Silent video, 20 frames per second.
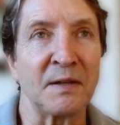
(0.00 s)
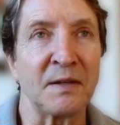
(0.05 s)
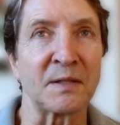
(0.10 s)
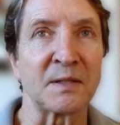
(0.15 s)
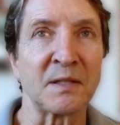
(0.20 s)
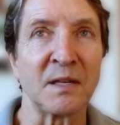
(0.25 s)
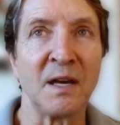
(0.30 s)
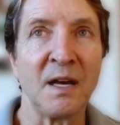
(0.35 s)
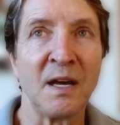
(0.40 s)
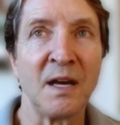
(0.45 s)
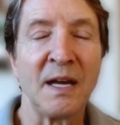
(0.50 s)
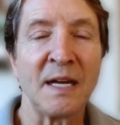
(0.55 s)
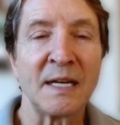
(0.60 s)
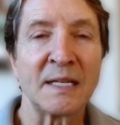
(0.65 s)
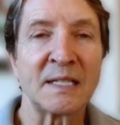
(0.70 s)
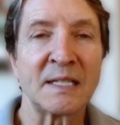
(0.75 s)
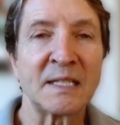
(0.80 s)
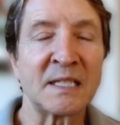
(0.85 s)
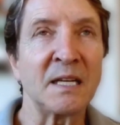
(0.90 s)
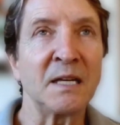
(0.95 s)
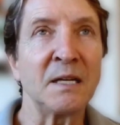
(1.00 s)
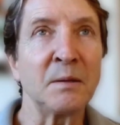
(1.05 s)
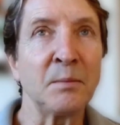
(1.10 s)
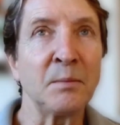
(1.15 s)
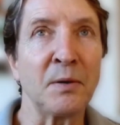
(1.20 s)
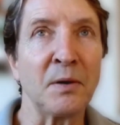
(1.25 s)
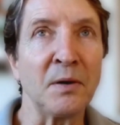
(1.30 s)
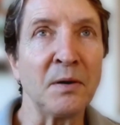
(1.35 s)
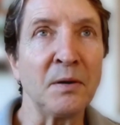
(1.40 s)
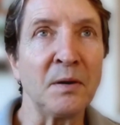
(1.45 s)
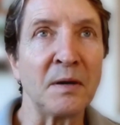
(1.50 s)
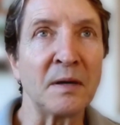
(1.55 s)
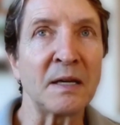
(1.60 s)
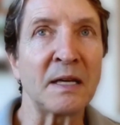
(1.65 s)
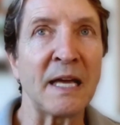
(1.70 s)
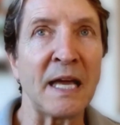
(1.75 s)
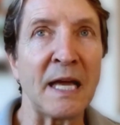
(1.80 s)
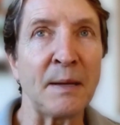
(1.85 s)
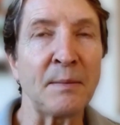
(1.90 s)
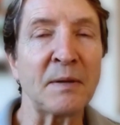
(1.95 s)
of this. Sitting Bull
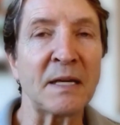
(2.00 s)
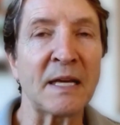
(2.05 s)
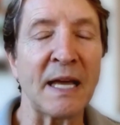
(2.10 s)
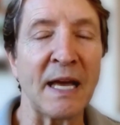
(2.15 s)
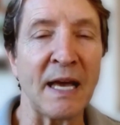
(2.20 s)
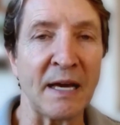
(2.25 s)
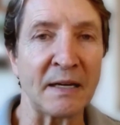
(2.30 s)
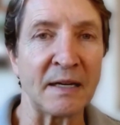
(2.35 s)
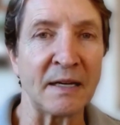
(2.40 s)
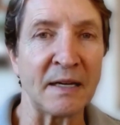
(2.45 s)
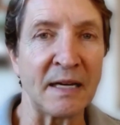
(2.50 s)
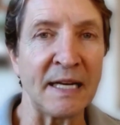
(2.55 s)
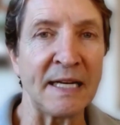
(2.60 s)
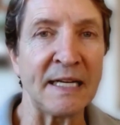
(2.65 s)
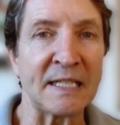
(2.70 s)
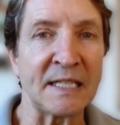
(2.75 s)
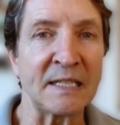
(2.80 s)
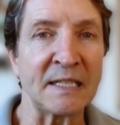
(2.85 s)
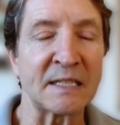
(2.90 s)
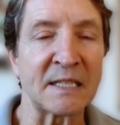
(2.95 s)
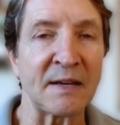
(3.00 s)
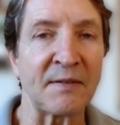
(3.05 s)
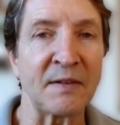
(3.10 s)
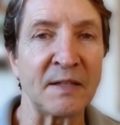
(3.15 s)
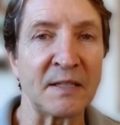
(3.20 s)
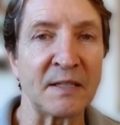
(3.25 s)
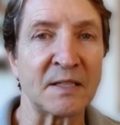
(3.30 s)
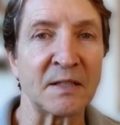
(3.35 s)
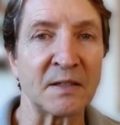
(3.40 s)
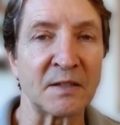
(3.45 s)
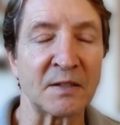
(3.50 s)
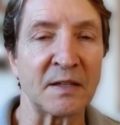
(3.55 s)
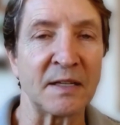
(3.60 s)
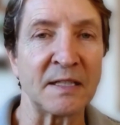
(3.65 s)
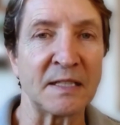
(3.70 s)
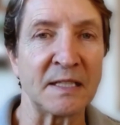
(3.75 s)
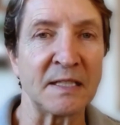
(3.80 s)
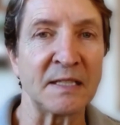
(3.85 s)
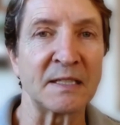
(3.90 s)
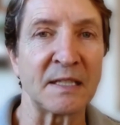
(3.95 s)
came to Canada in 1876 or
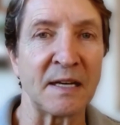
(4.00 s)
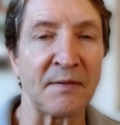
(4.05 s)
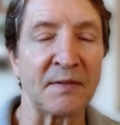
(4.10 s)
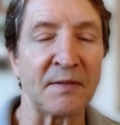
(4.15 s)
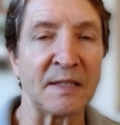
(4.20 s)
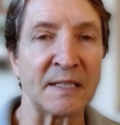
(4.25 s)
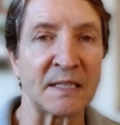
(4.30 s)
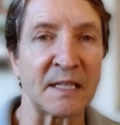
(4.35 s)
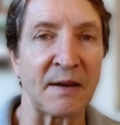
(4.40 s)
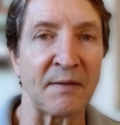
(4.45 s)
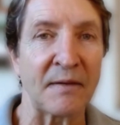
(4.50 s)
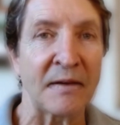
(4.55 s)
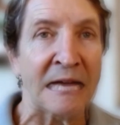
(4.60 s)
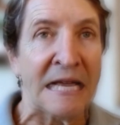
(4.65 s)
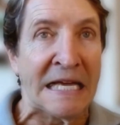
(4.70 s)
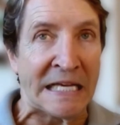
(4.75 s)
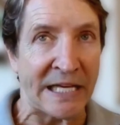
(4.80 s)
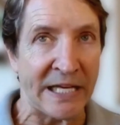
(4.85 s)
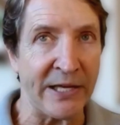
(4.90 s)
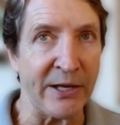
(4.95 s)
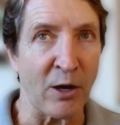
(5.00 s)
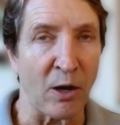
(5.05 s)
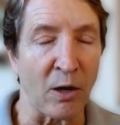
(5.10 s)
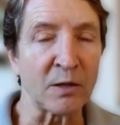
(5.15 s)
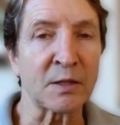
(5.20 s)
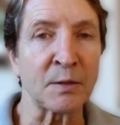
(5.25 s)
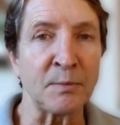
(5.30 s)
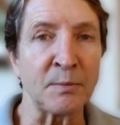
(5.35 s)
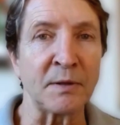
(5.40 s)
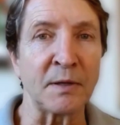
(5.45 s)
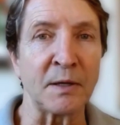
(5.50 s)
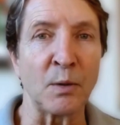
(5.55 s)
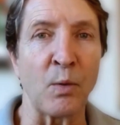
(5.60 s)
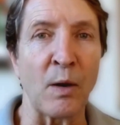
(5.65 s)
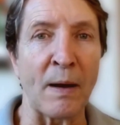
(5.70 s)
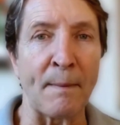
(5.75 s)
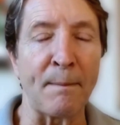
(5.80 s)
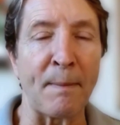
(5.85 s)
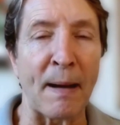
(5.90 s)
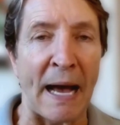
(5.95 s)
1877. He ultimately
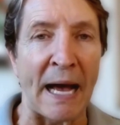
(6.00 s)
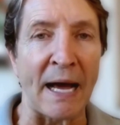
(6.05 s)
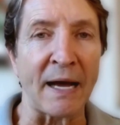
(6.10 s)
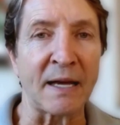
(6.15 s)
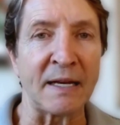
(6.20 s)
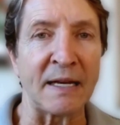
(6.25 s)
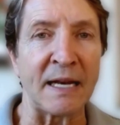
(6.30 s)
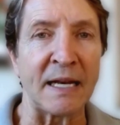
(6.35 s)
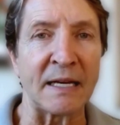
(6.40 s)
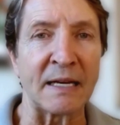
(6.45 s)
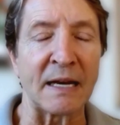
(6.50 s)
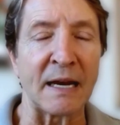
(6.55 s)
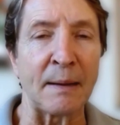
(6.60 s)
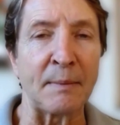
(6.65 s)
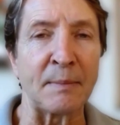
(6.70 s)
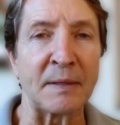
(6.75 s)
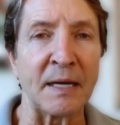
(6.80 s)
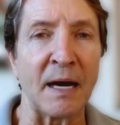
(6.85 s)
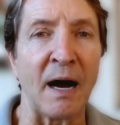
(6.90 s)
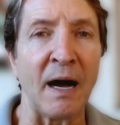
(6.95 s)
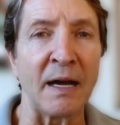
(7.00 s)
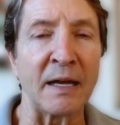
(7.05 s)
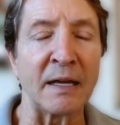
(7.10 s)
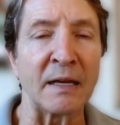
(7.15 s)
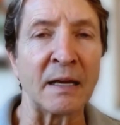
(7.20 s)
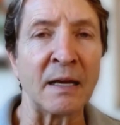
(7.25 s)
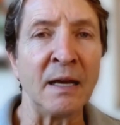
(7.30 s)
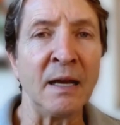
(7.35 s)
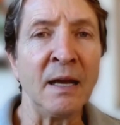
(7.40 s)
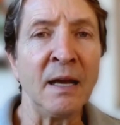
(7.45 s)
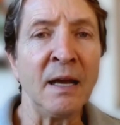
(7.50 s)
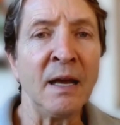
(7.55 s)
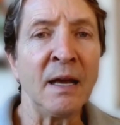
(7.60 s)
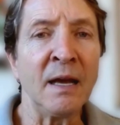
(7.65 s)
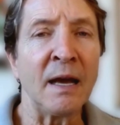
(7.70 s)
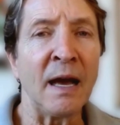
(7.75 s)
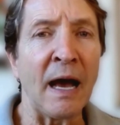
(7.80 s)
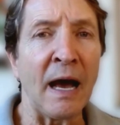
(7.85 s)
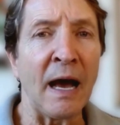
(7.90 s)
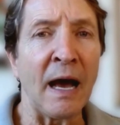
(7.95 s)
went back and ended up dying
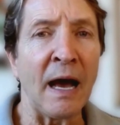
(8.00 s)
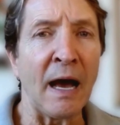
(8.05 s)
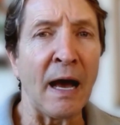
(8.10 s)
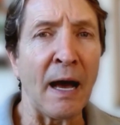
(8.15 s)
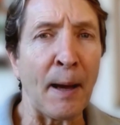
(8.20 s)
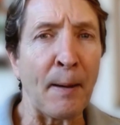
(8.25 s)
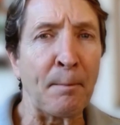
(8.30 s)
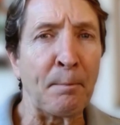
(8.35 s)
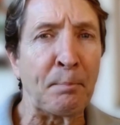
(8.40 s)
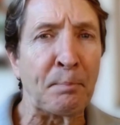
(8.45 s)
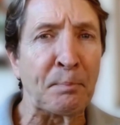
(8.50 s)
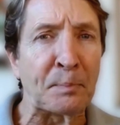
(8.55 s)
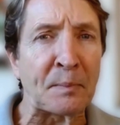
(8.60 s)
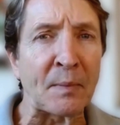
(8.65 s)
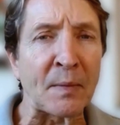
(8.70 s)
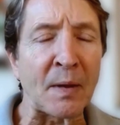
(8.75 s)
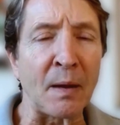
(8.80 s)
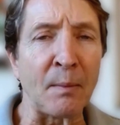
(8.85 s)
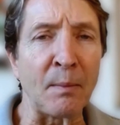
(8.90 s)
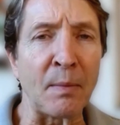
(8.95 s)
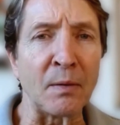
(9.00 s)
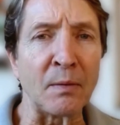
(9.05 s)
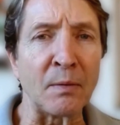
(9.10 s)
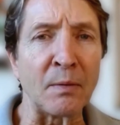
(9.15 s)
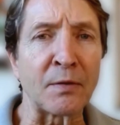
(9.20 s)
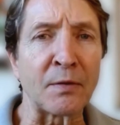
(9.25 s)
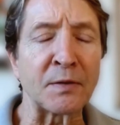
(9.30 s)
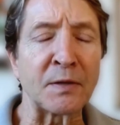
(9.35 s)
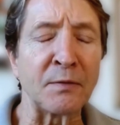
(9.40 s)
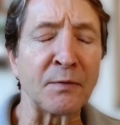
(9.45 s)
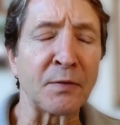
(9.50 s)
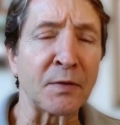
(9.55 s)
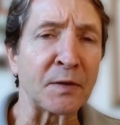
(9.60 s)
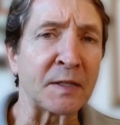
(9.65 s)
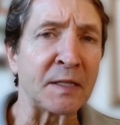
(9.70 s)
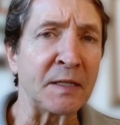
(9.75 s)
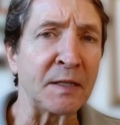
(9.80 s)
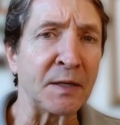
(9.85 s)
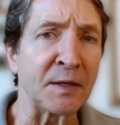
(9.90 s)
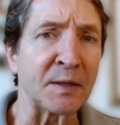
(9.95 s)
about 13,
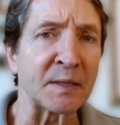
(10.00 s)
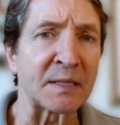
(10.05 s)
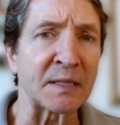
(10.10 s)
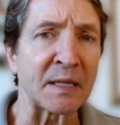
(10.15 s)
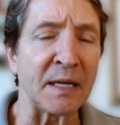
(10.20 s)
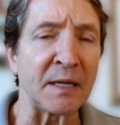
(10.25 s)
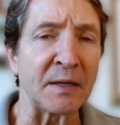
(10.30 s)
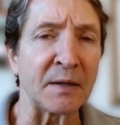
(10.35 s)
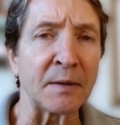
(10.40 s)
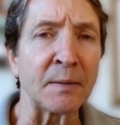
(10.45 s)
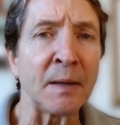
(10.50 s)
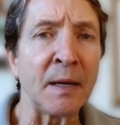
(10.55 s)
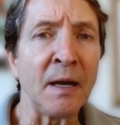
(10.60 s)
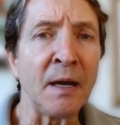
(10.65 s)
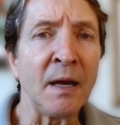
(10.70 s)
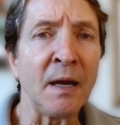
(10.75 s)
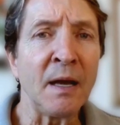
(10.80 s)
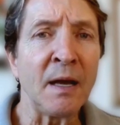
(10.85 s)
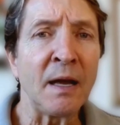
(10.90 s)
14 years later,